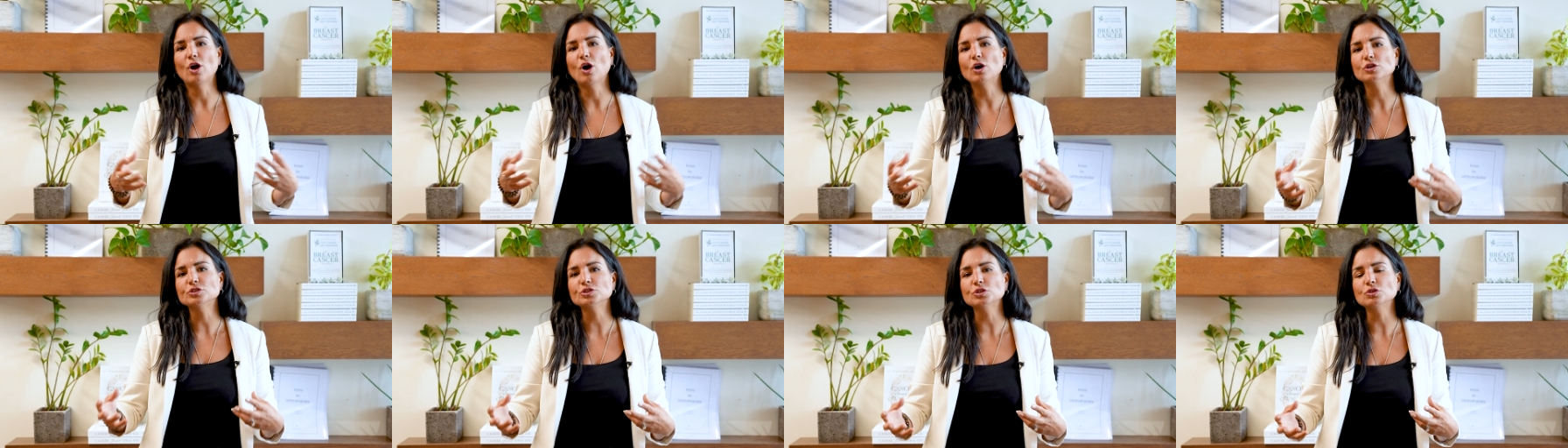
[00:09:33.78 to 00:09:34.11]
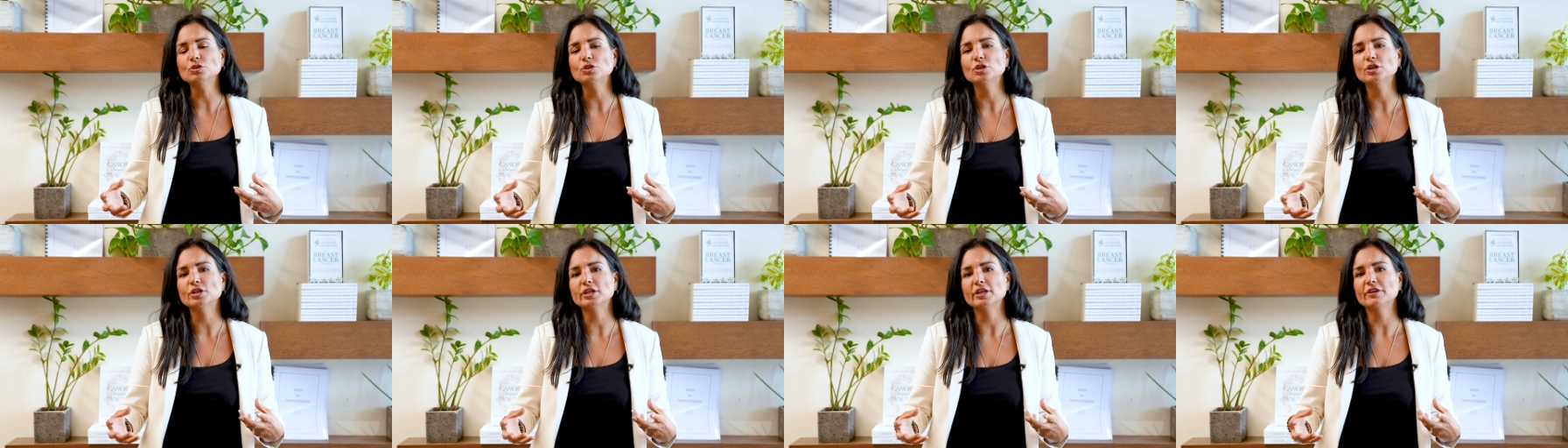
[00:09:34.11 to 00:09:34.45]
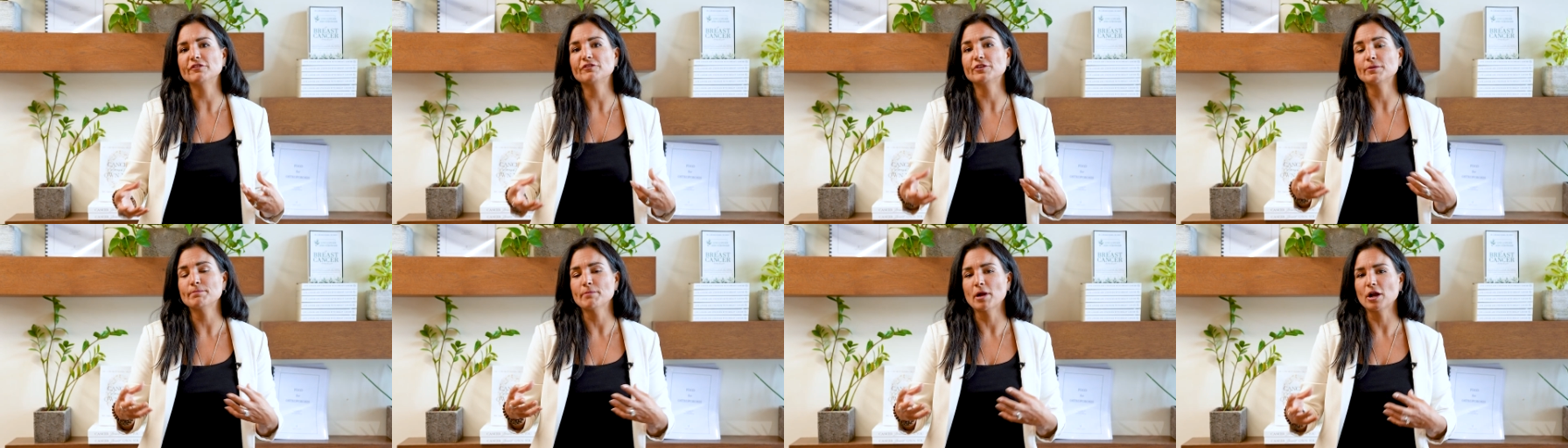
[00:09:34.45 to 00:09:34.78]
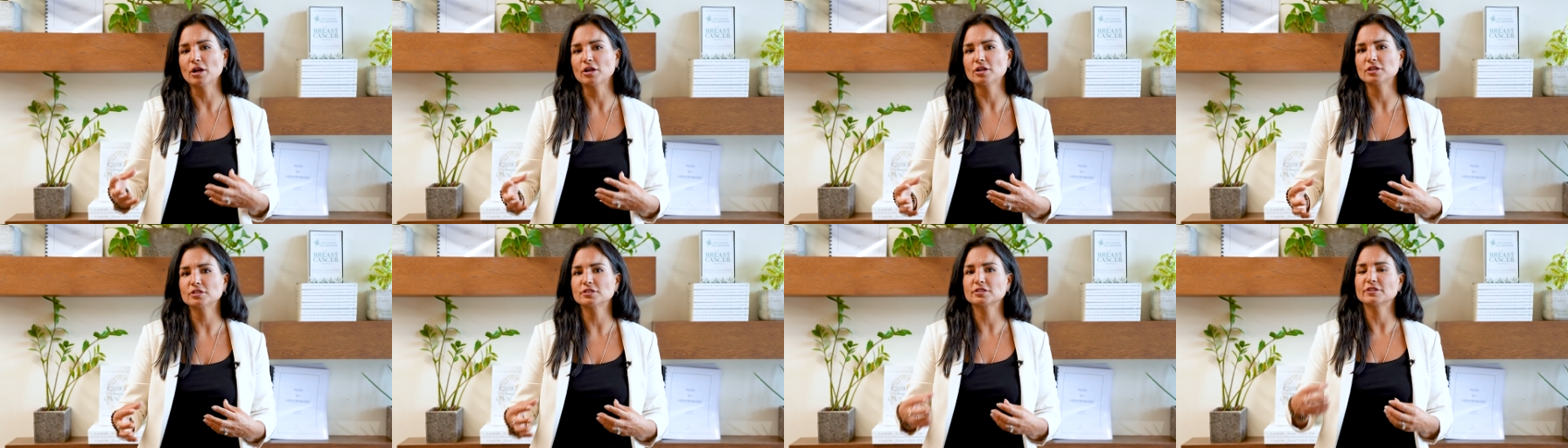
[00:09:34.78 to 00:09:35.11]
also looking for
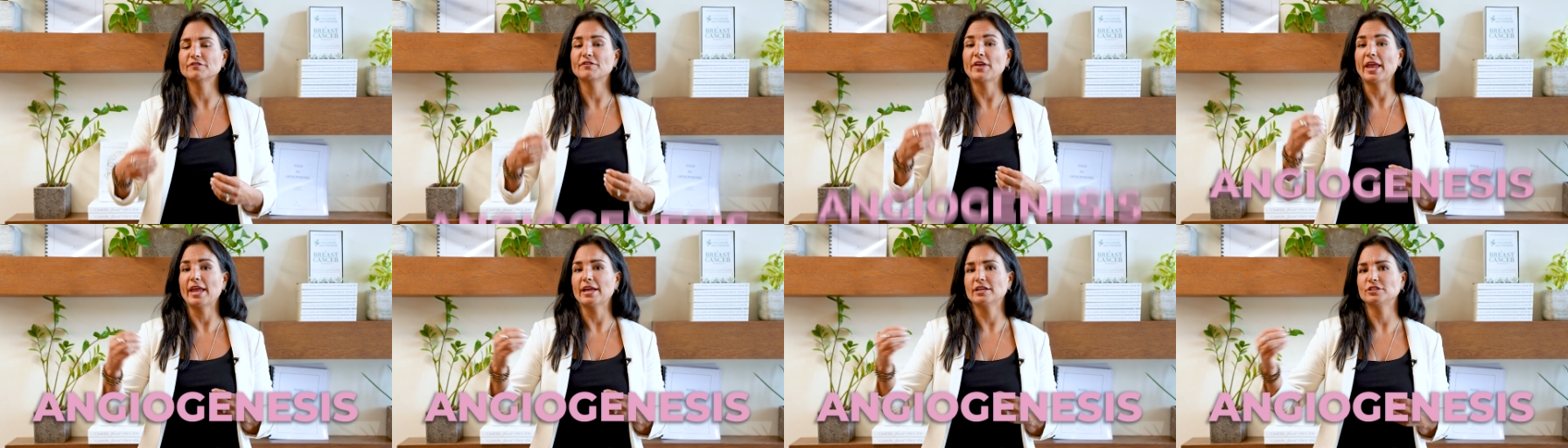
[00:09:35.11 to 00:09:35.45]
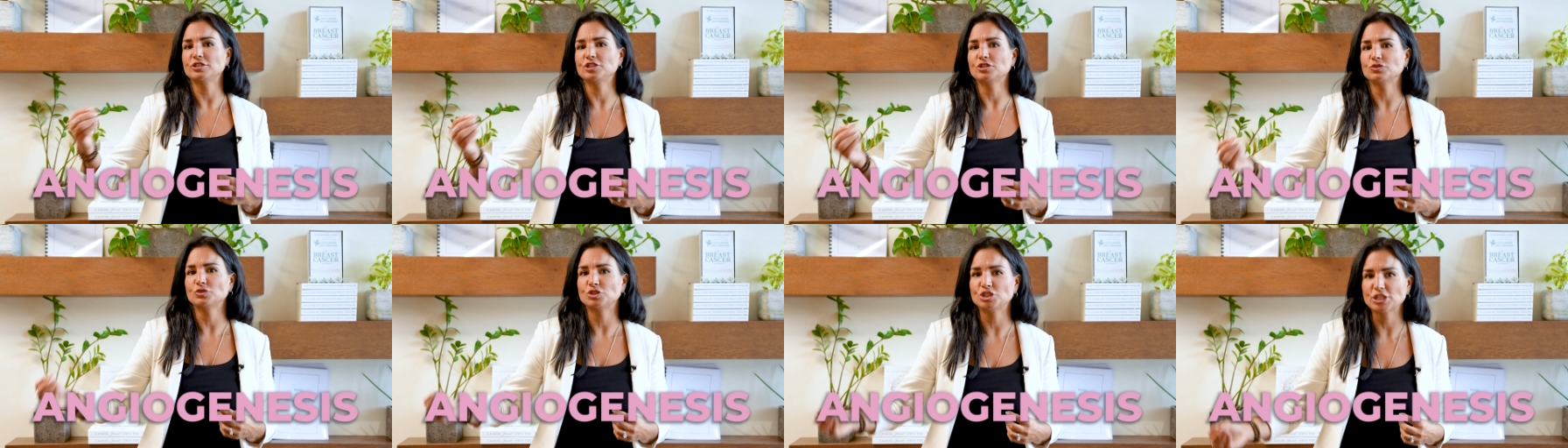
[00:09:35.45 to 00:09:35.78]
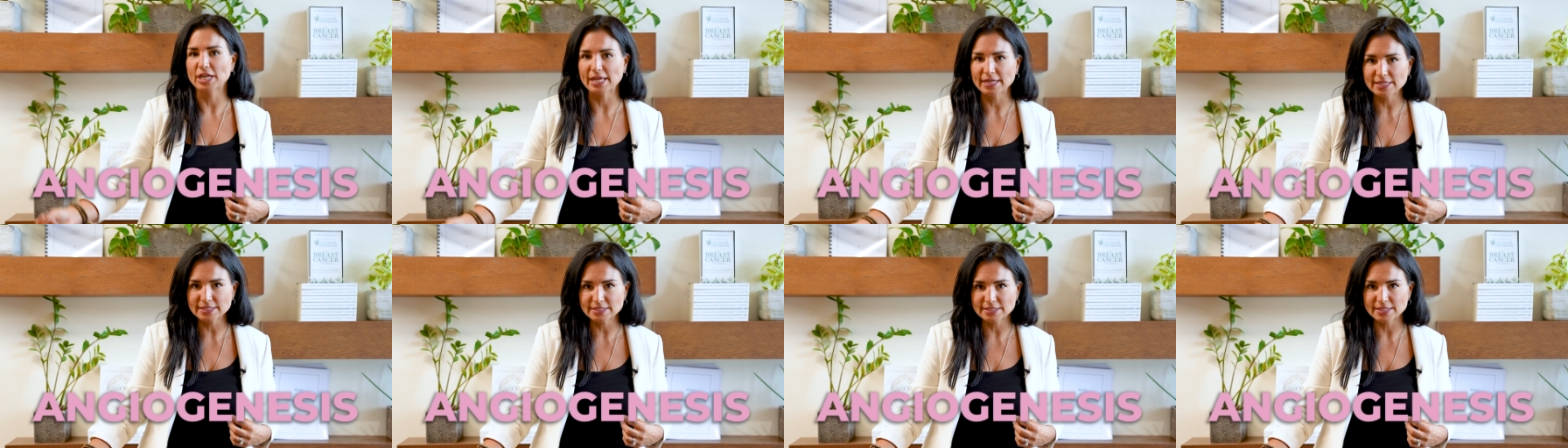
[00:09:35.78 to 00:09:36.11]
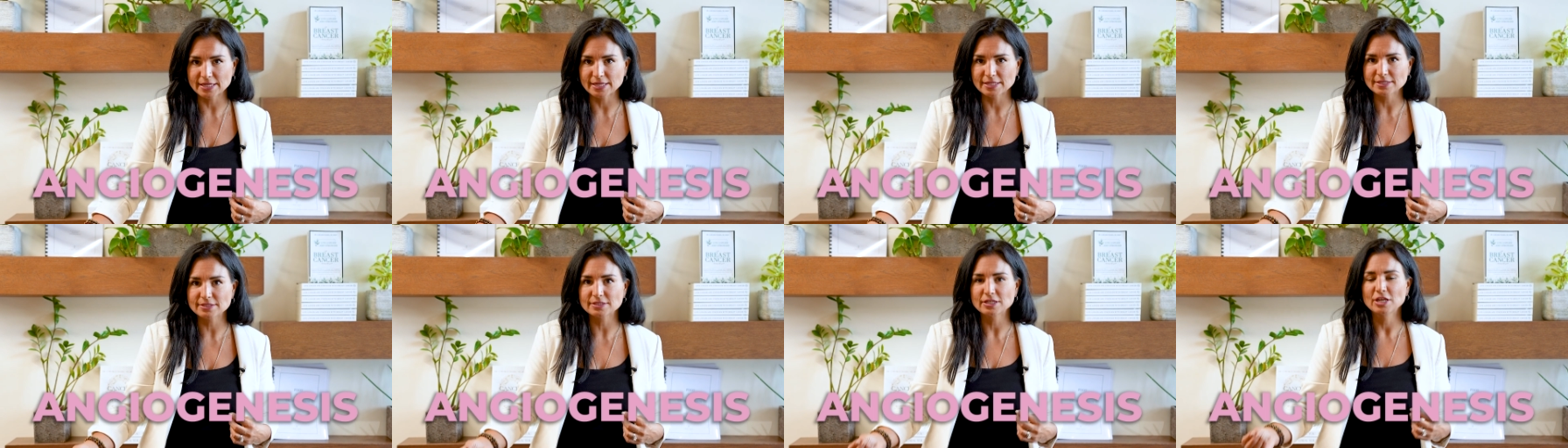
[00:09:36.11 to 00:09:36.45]
markers of
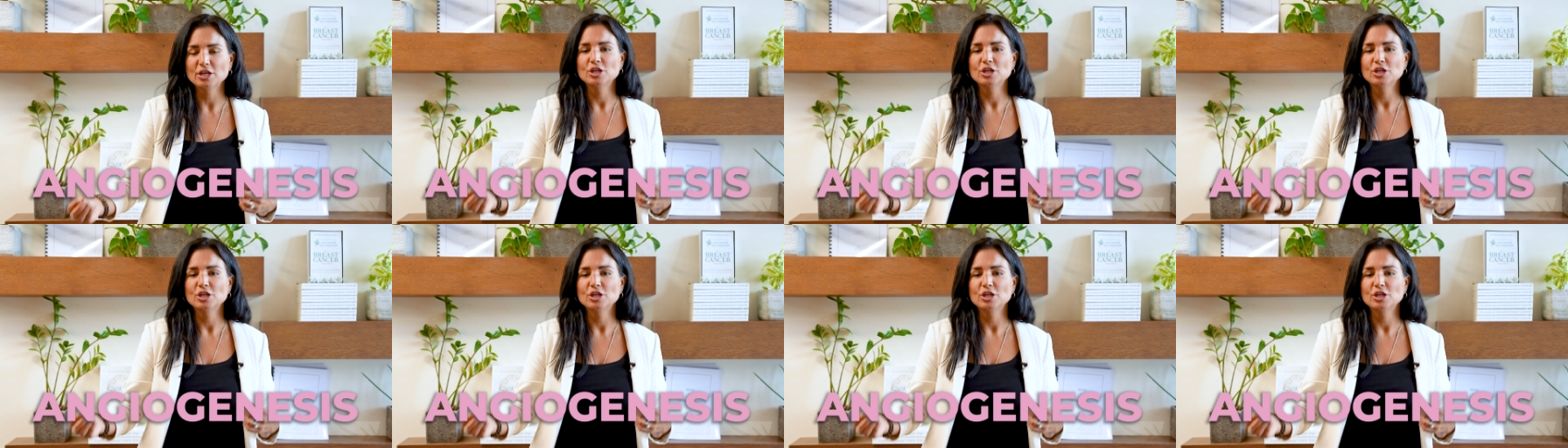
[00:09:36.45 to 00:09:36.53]
angiogenesis.